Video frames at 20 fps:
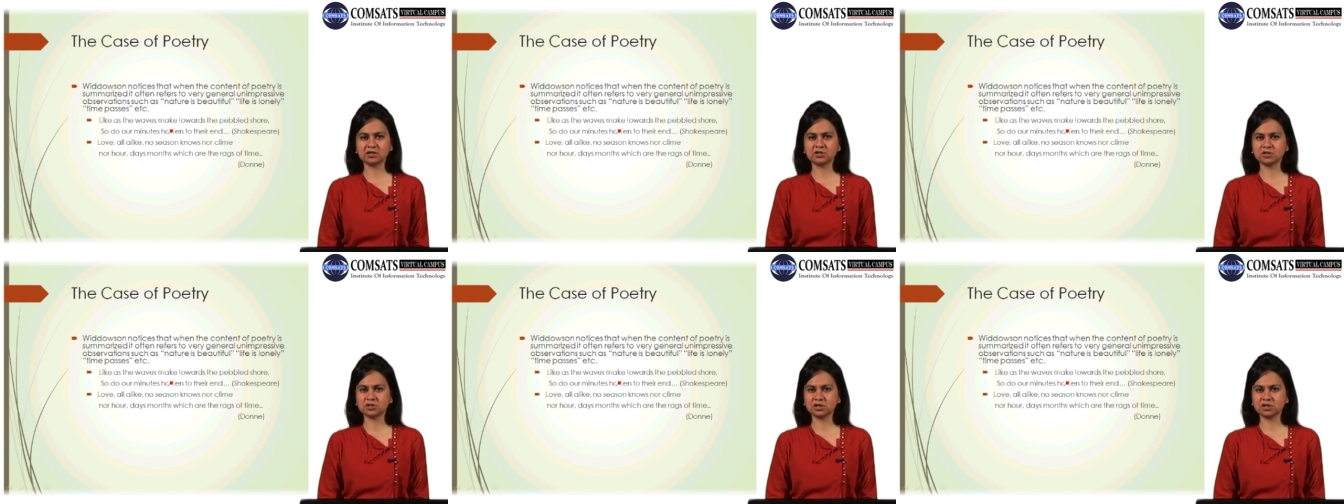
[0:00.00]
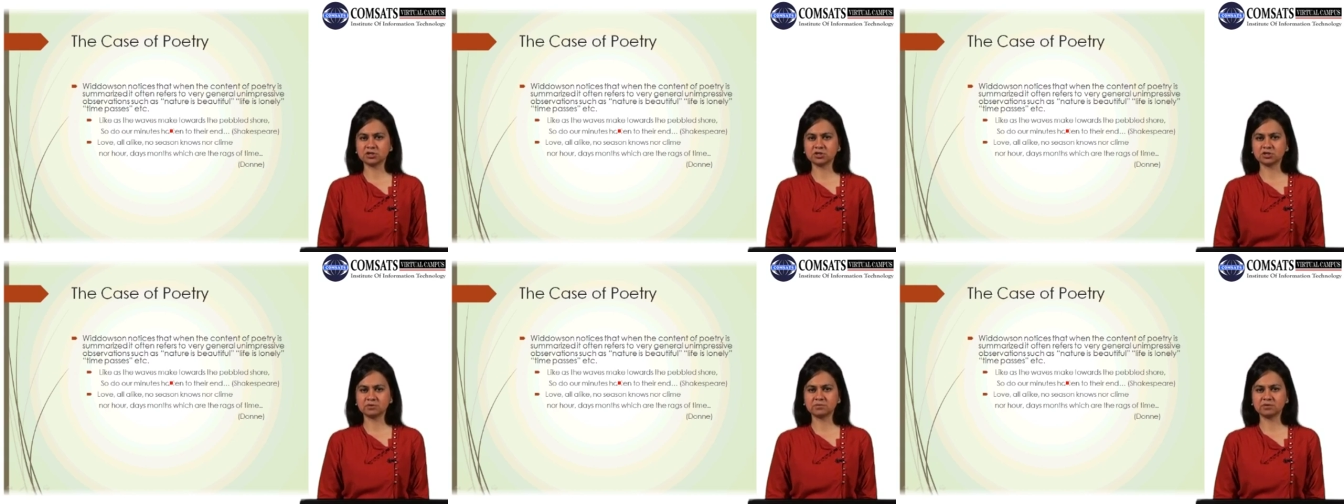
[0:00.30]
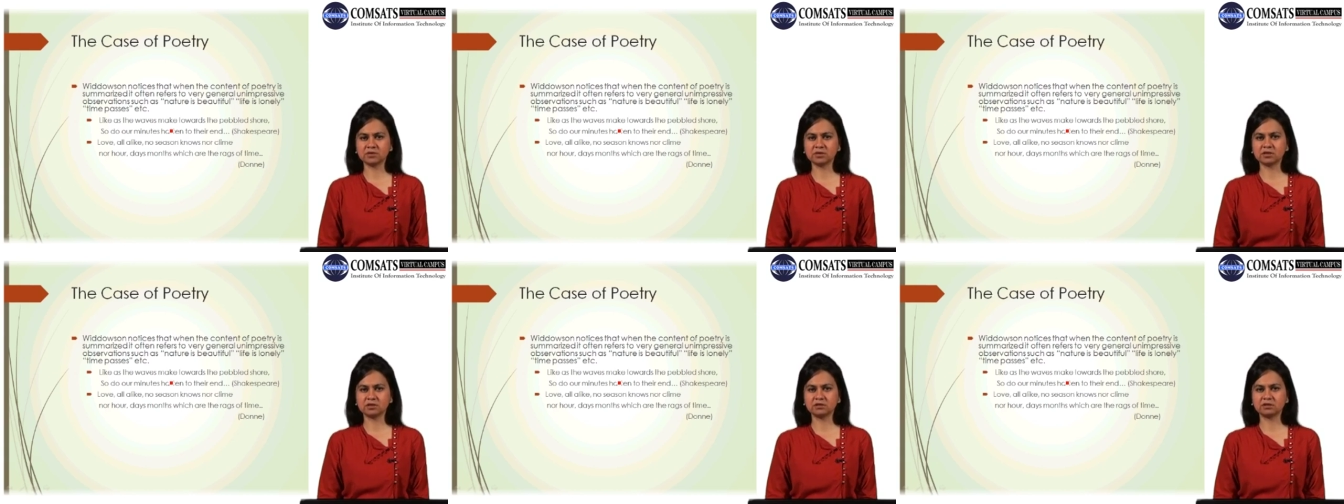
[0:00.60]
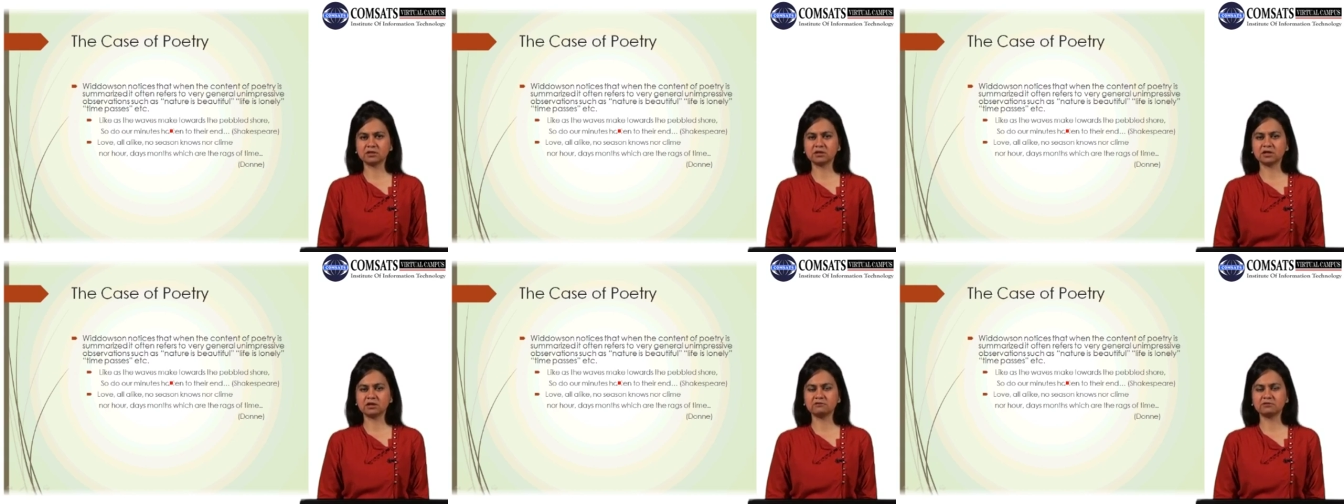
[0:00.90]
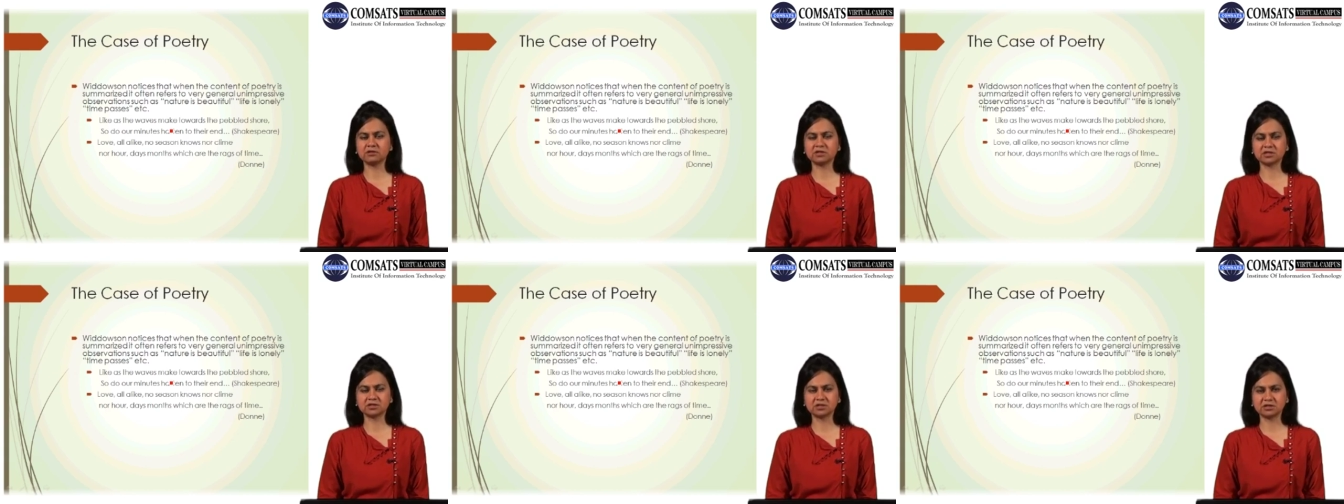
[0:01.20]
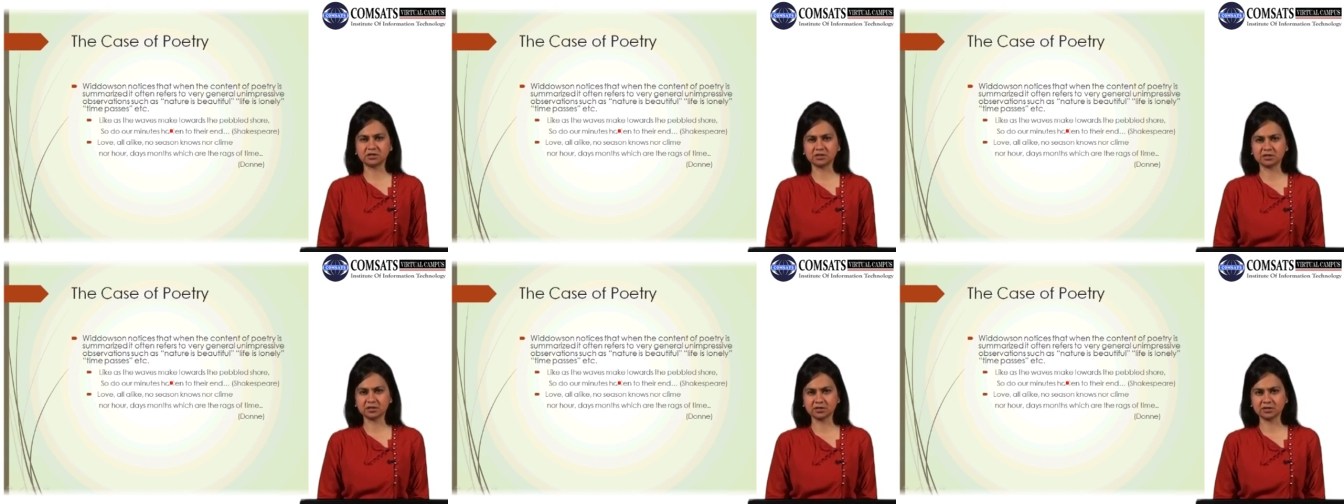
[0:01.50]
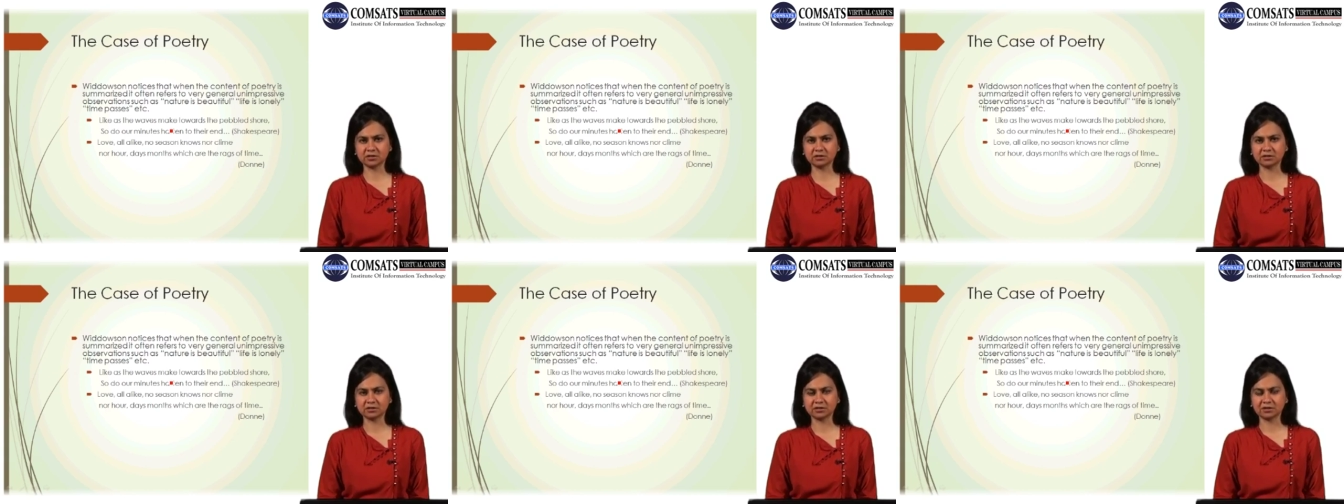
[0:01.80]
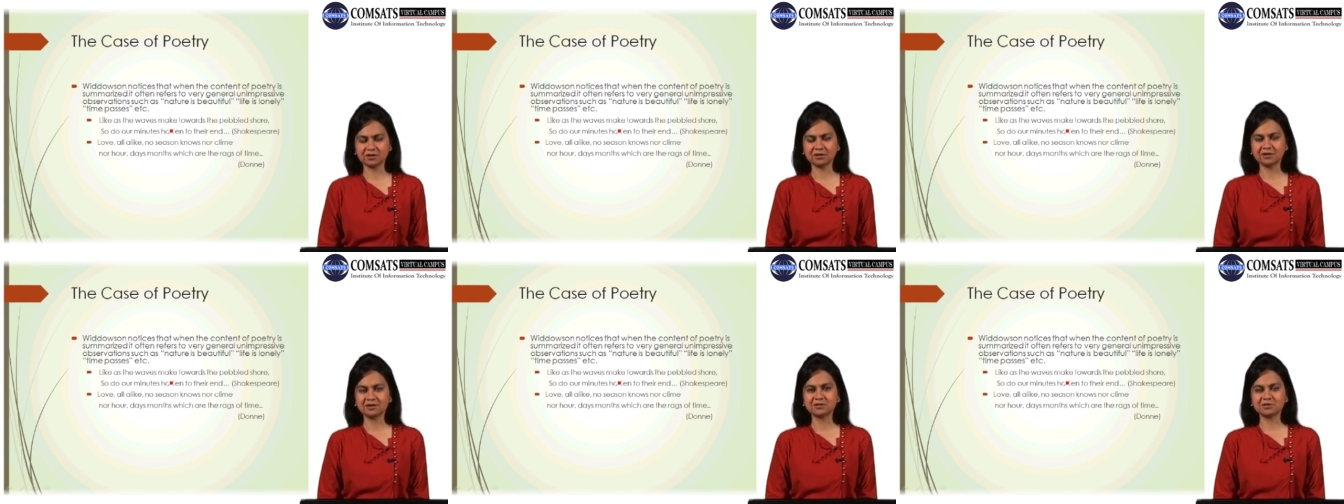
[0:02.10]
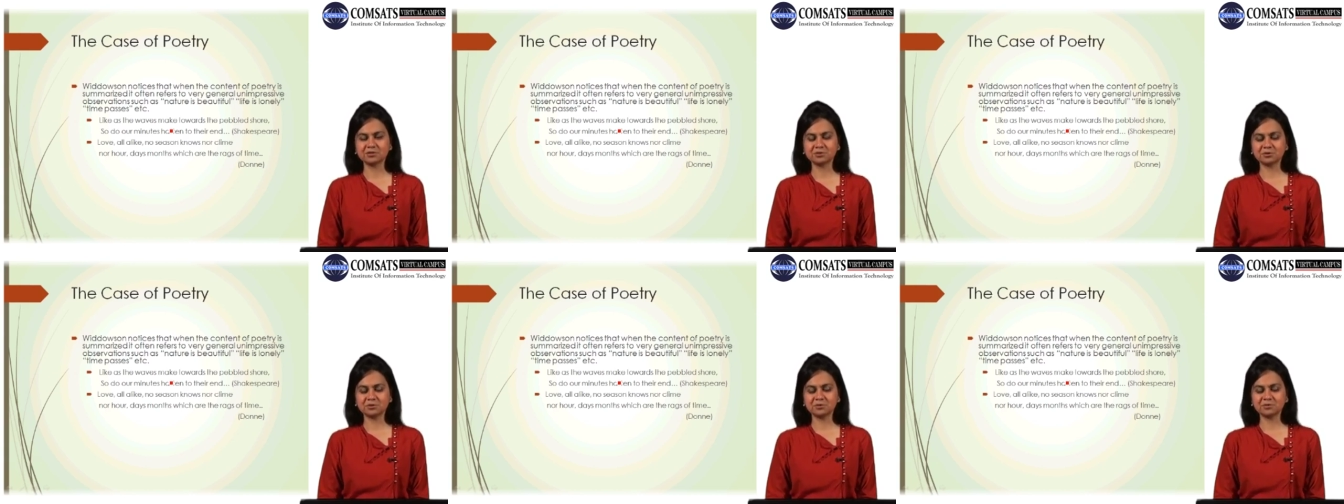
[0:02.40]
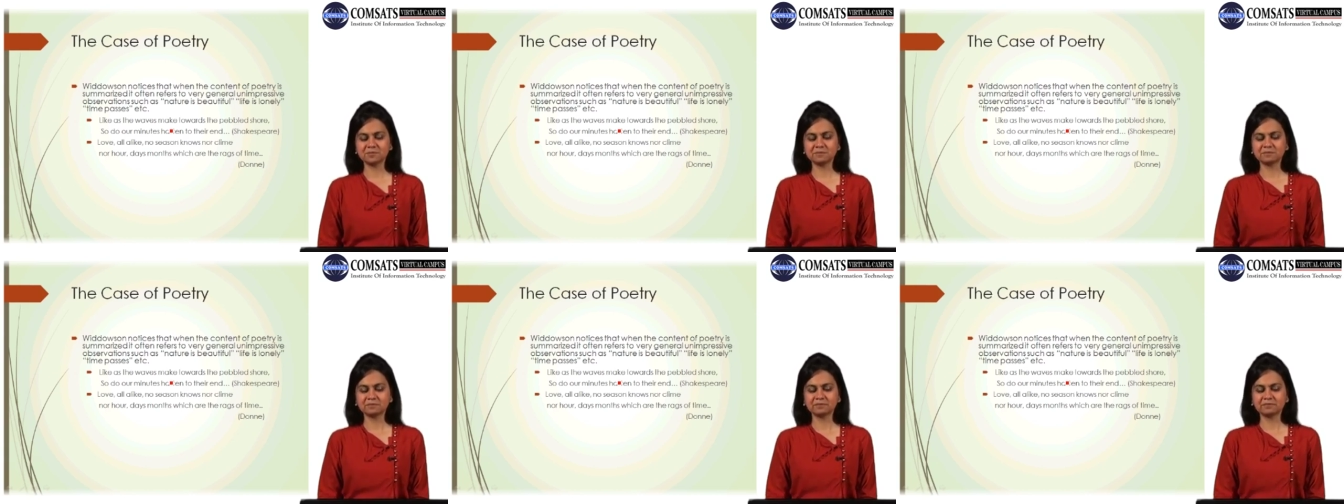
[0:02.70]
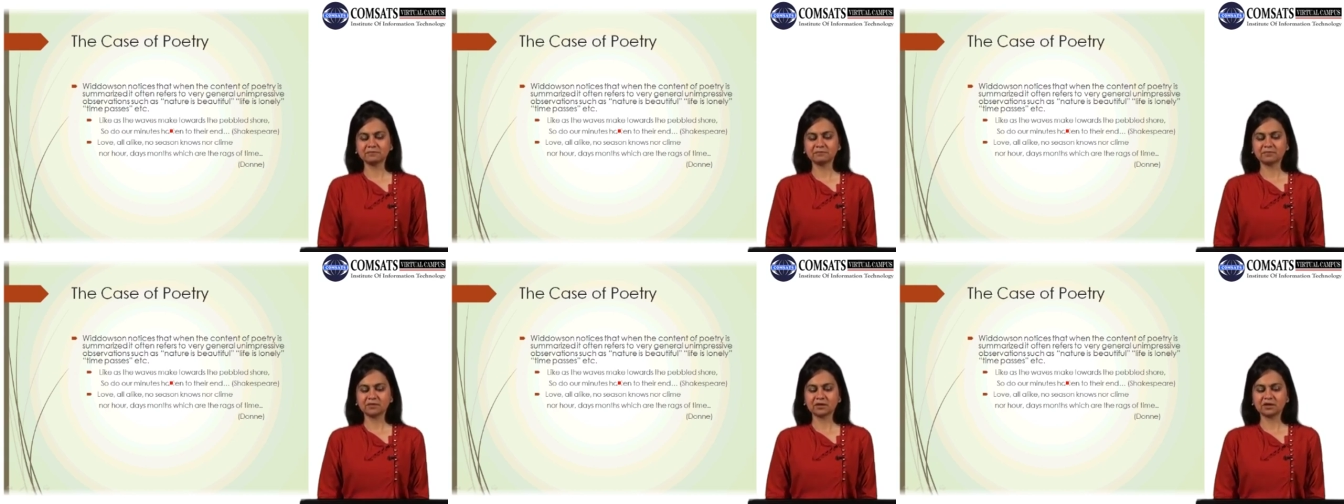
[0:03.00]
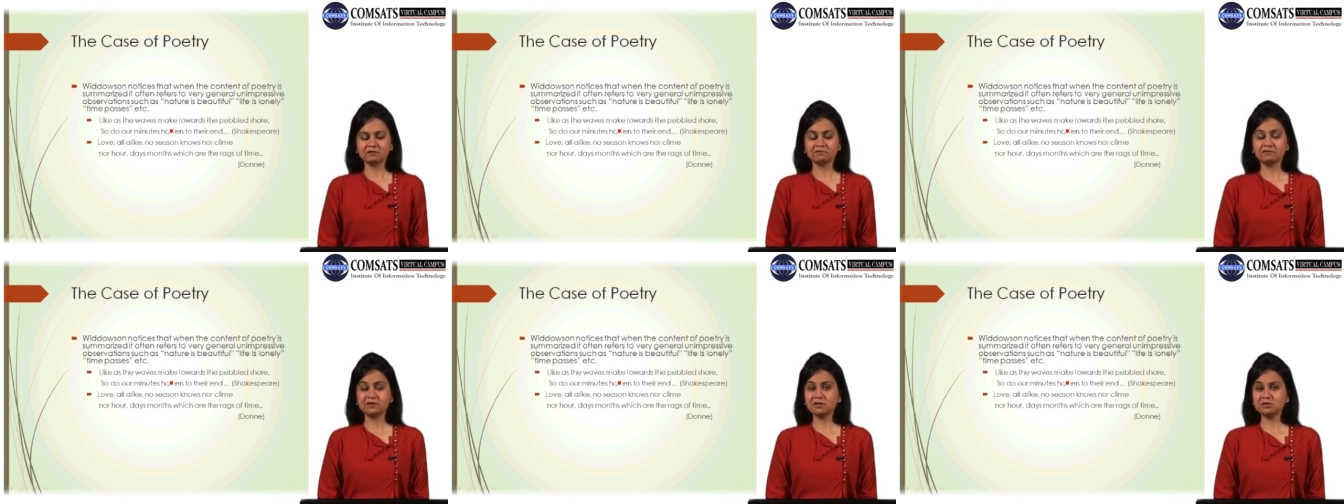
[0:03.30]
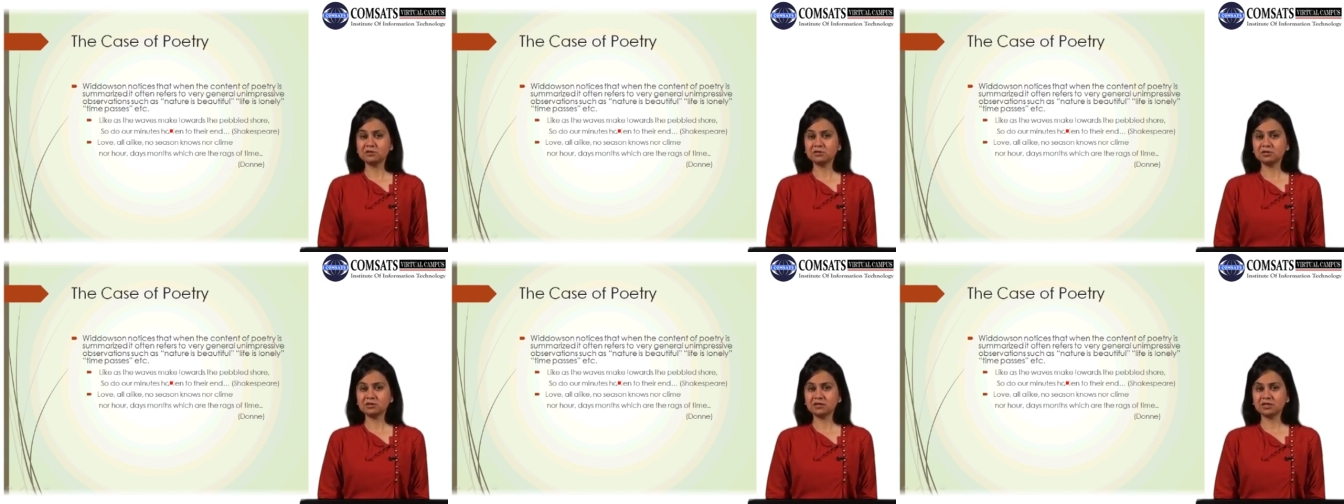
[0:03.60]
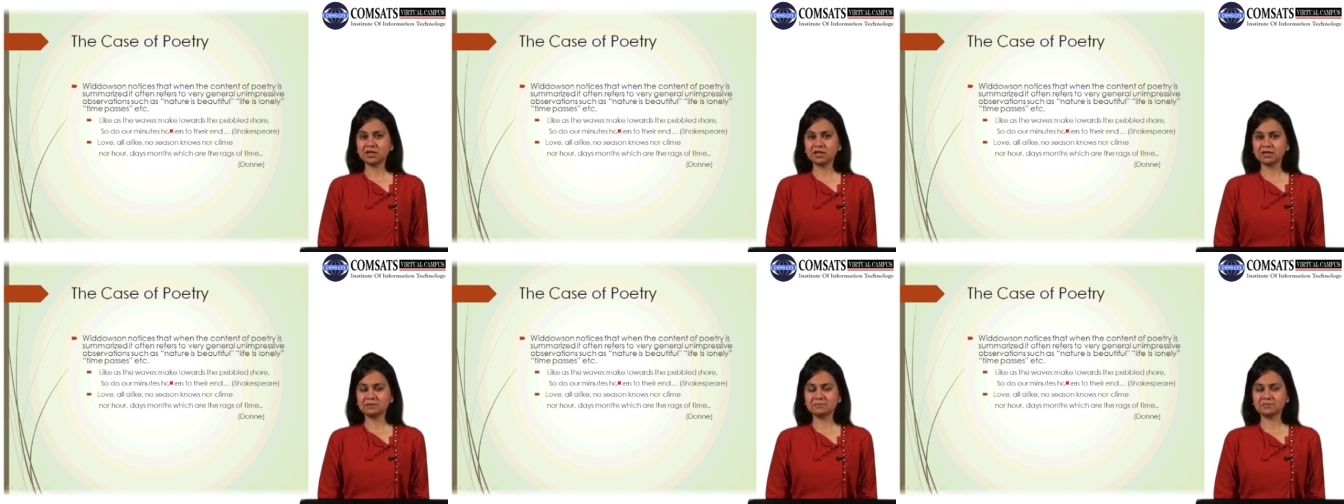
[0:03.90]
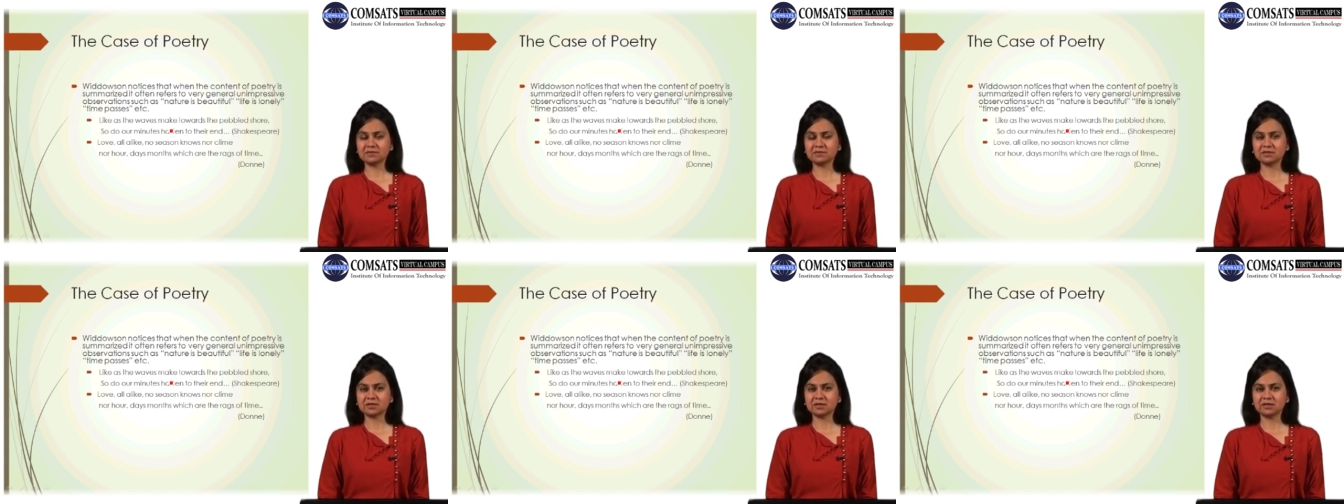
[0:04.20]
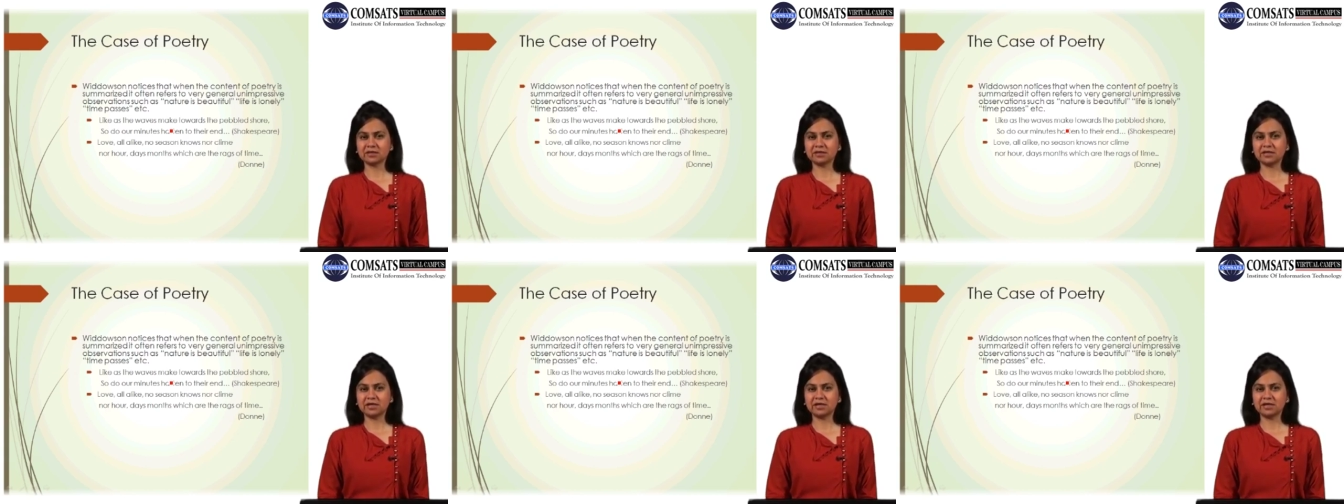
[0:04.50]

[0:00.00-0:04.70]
unchangeable, love is eternal. So, Widdowson claims